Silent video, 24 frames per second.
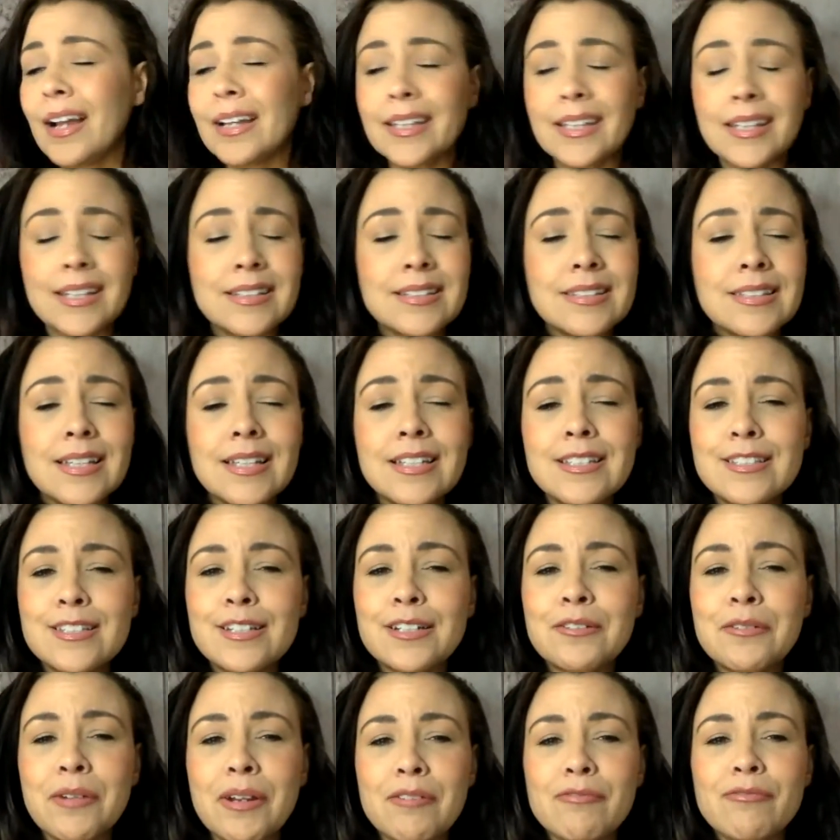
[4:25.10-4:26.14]
can't say he's a
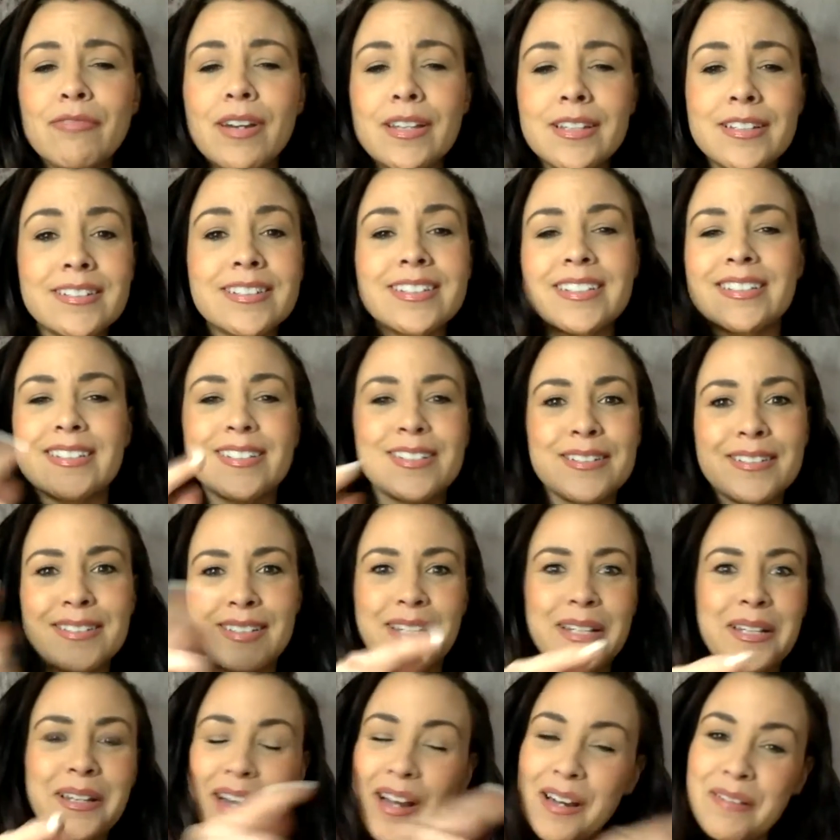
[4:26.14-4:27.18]
grandfather, because there's
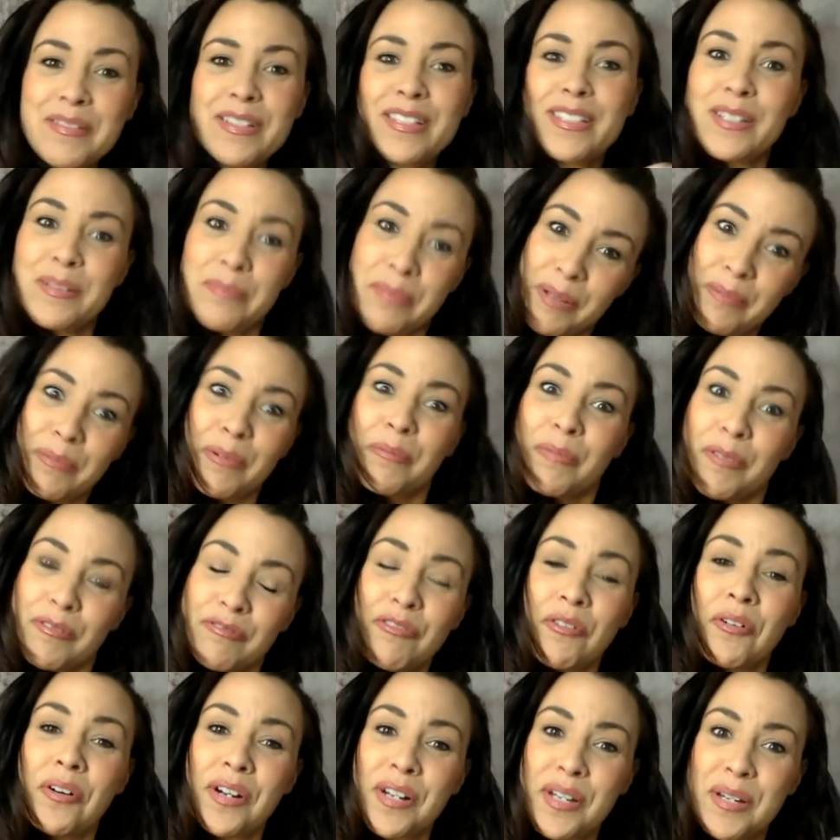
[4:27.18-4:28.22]
like obviously people
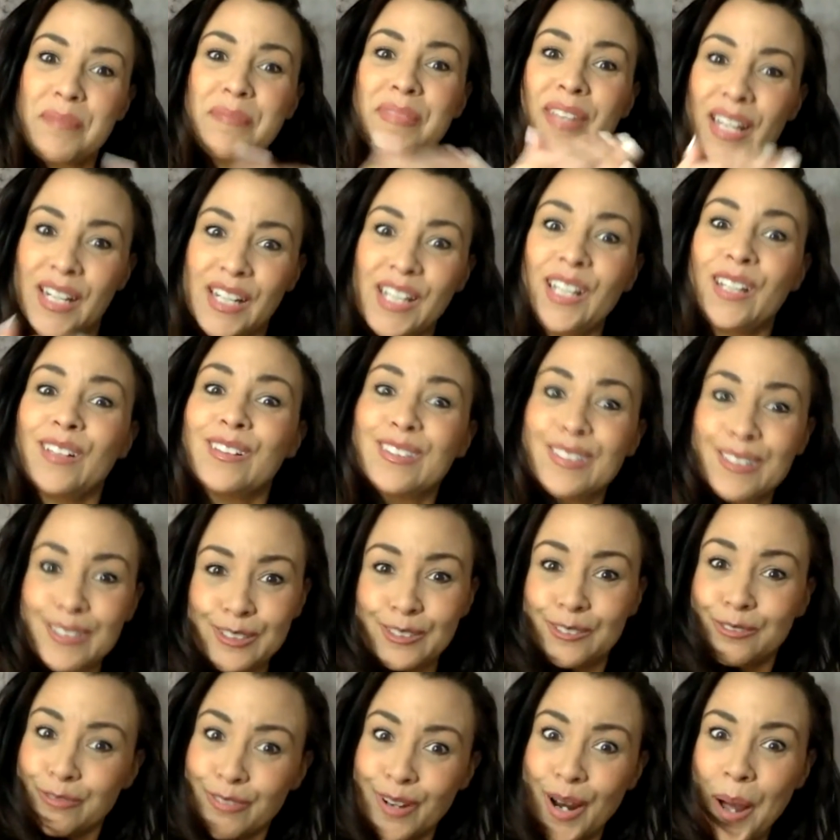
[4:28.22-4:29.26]
before him that he
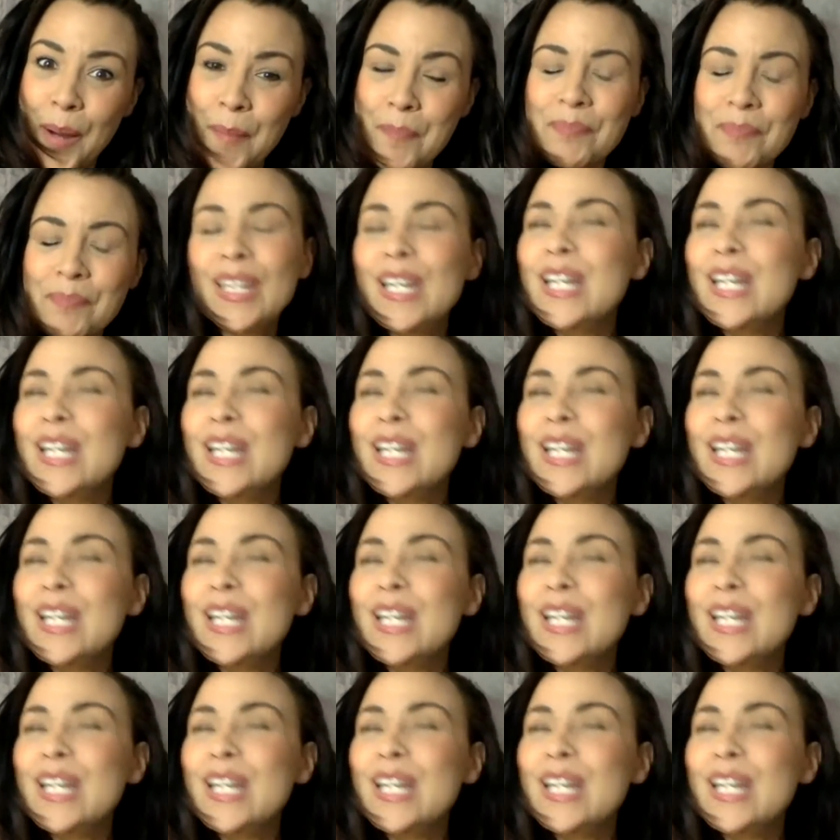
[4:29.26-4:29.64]
learned from.